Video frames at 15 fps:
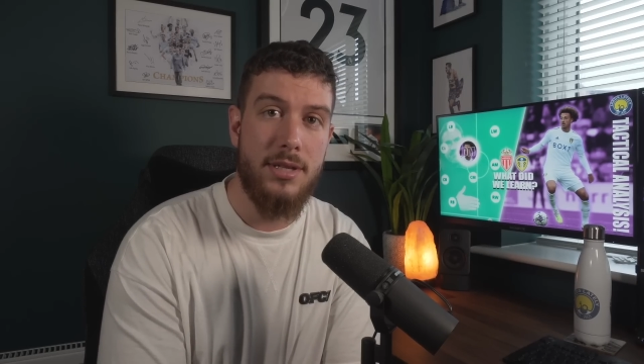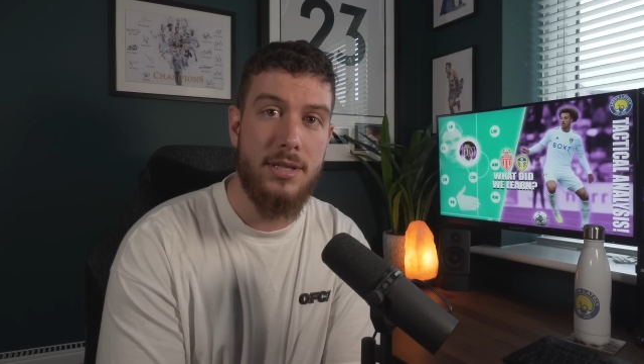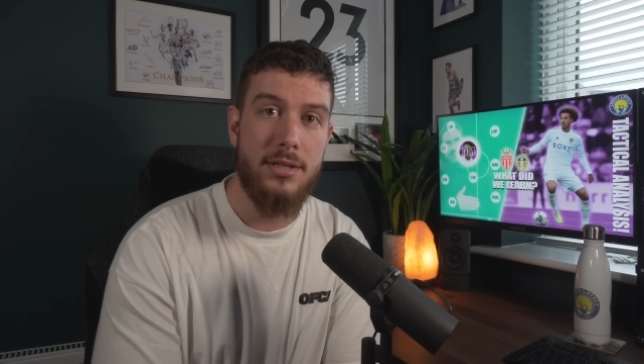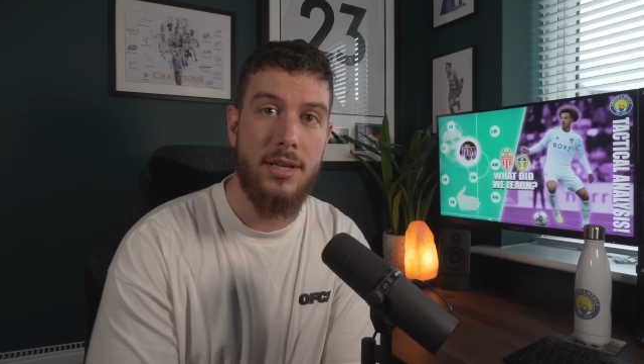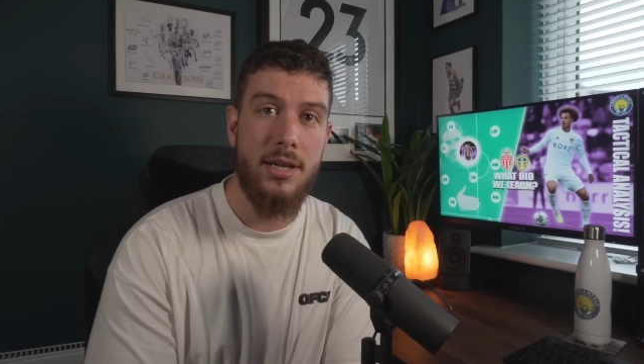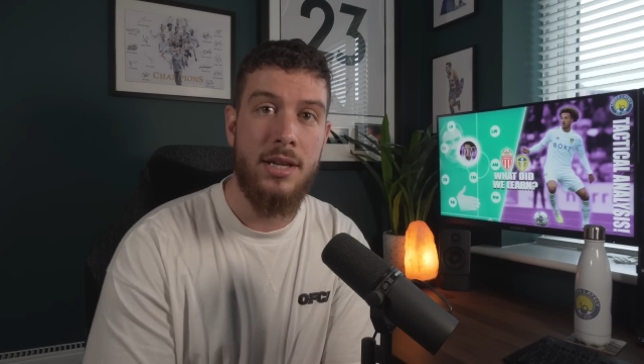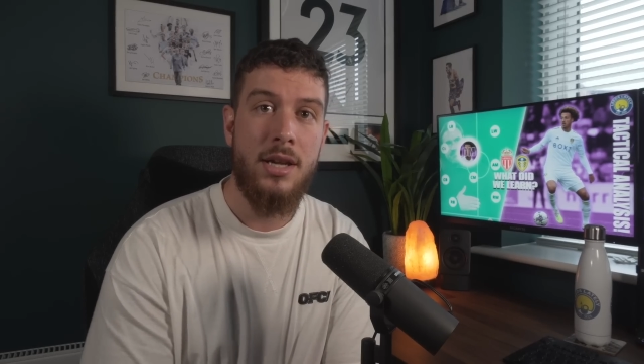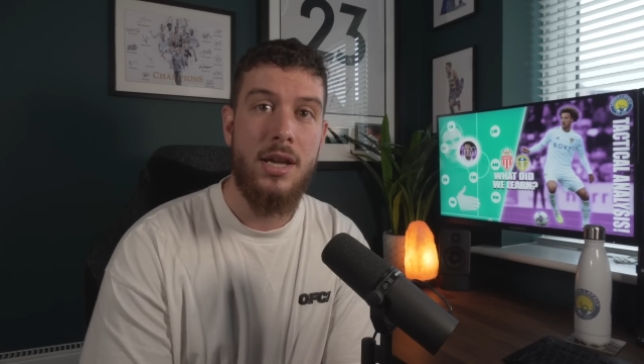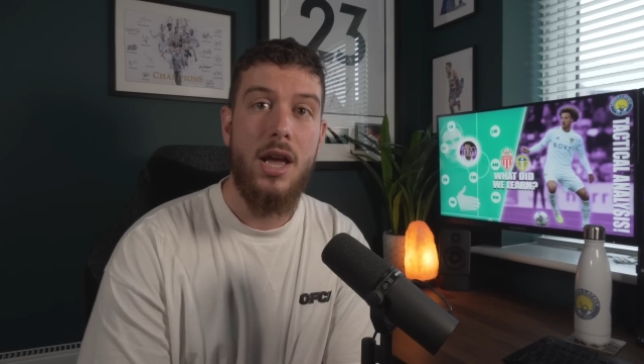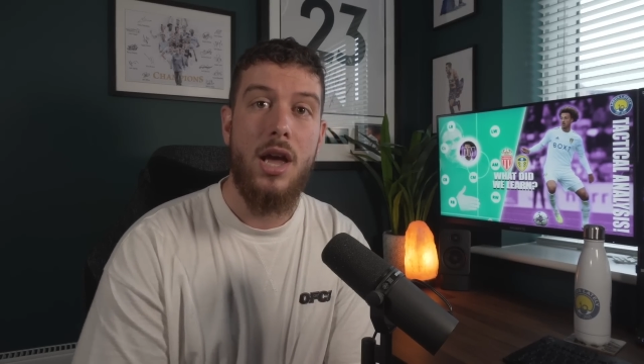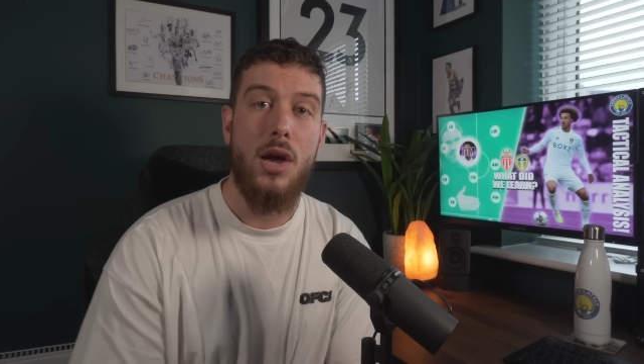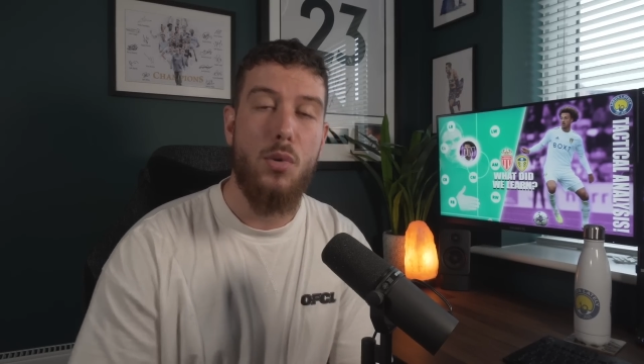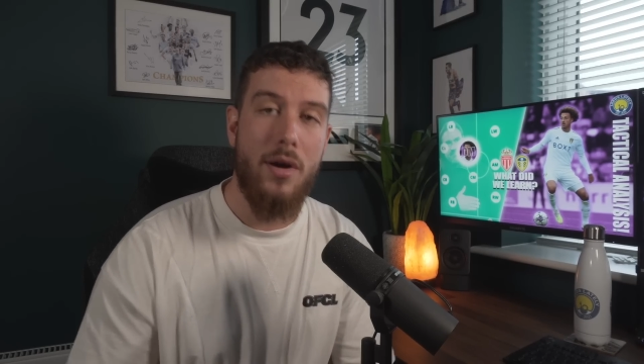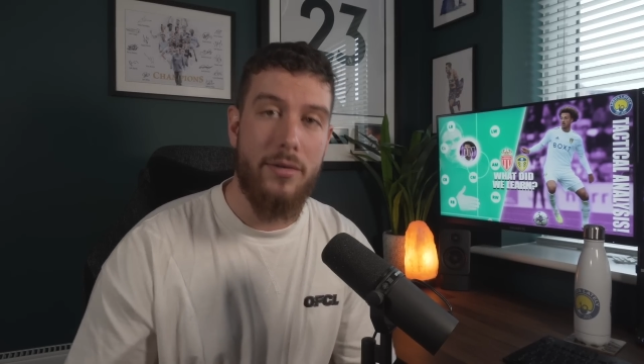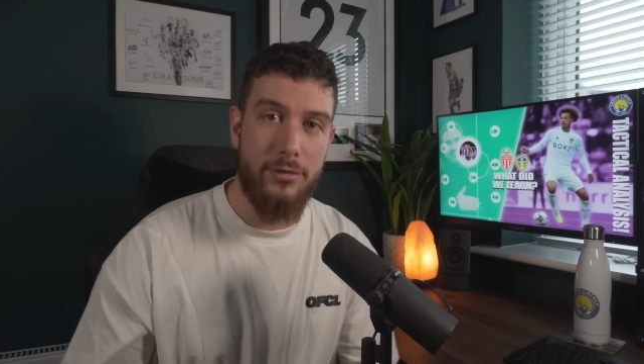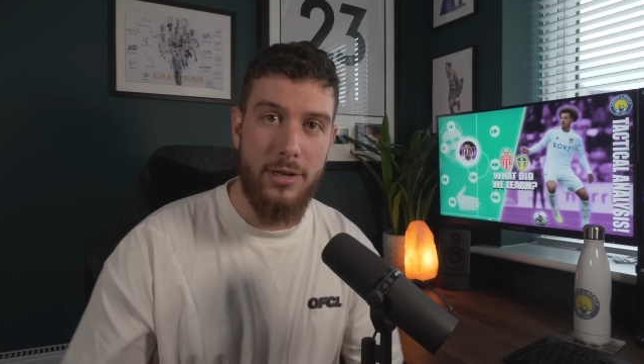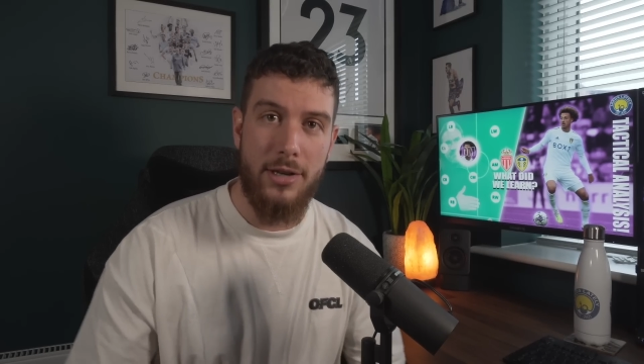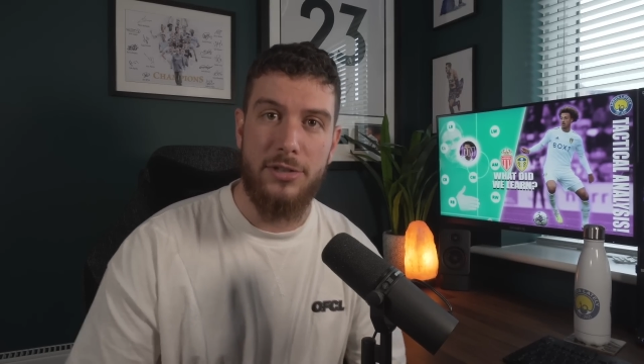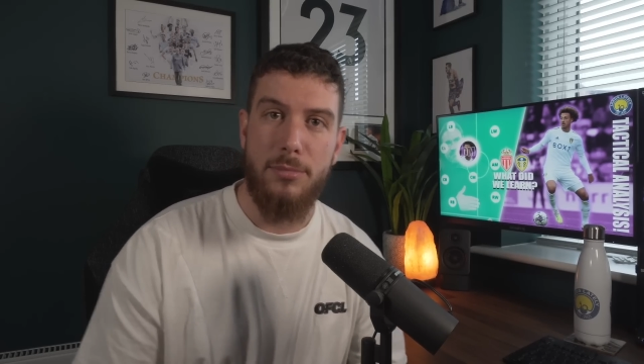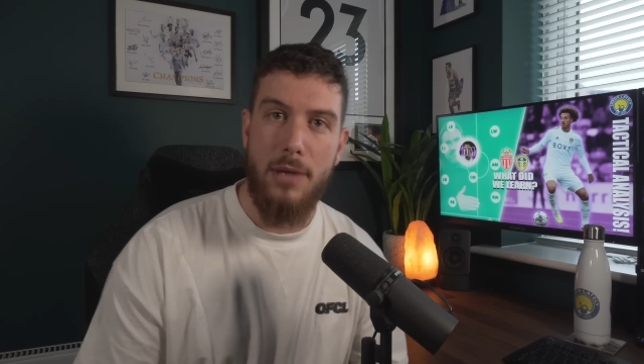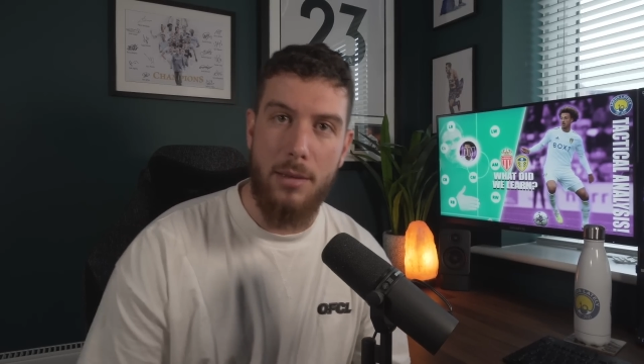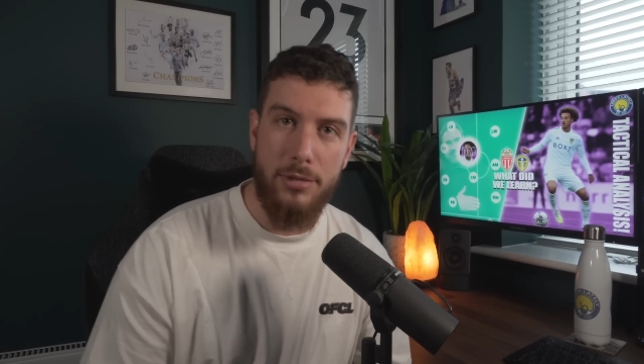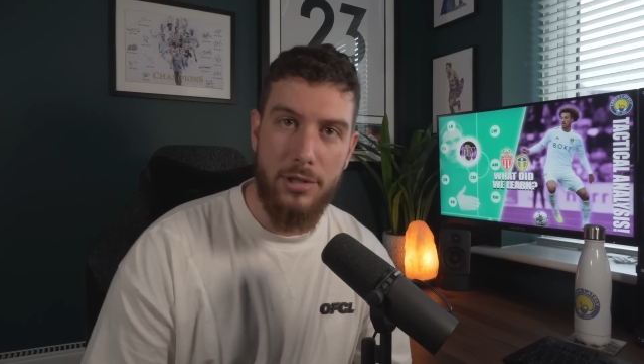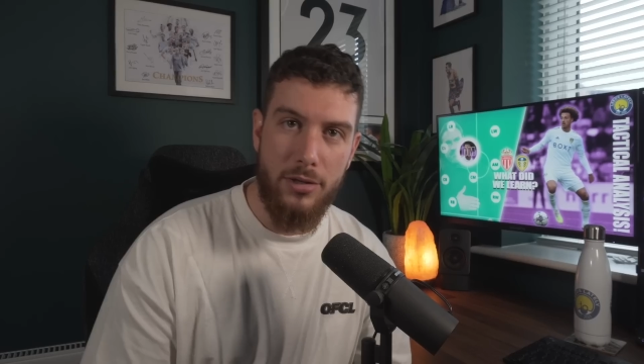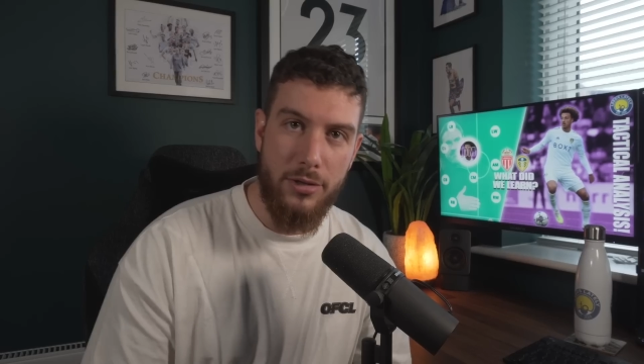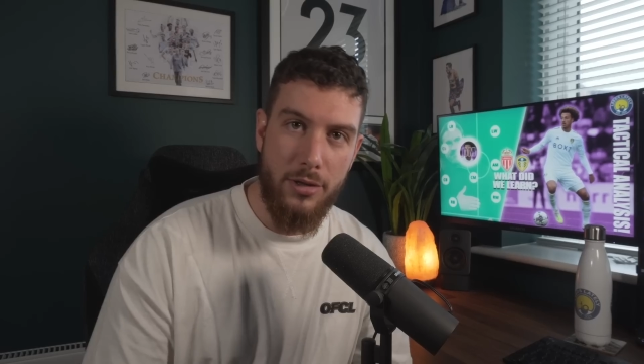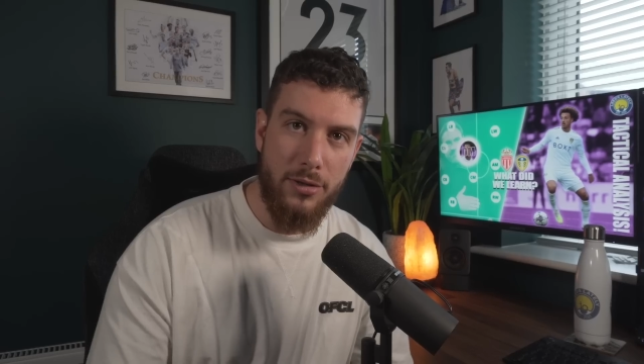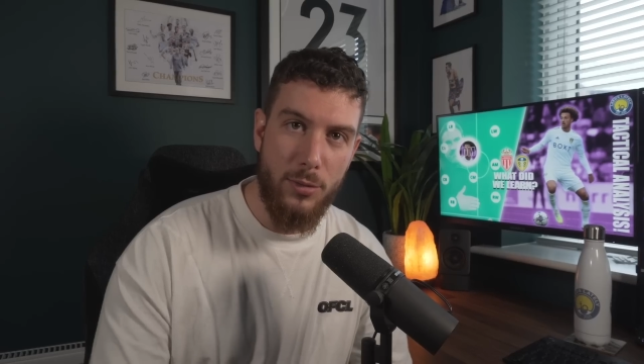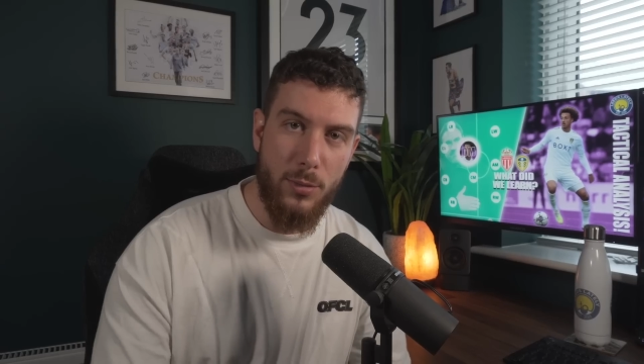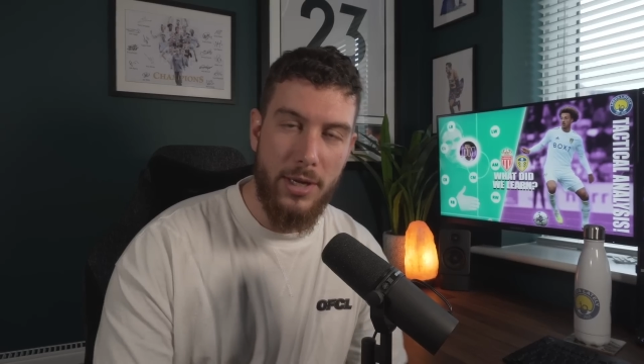into whoever else might be on the
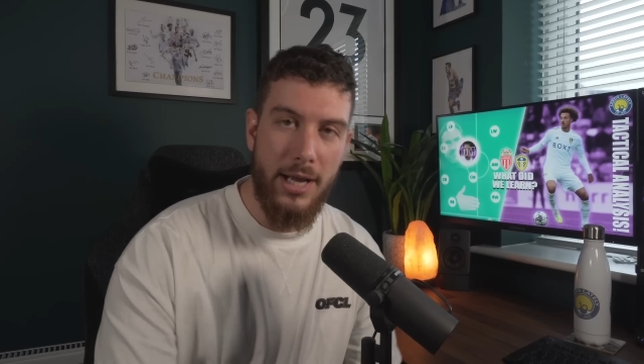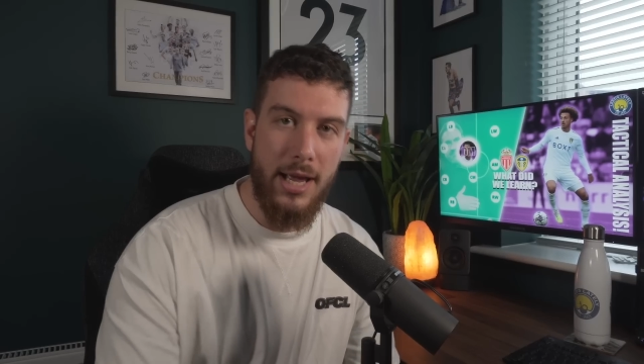other wing.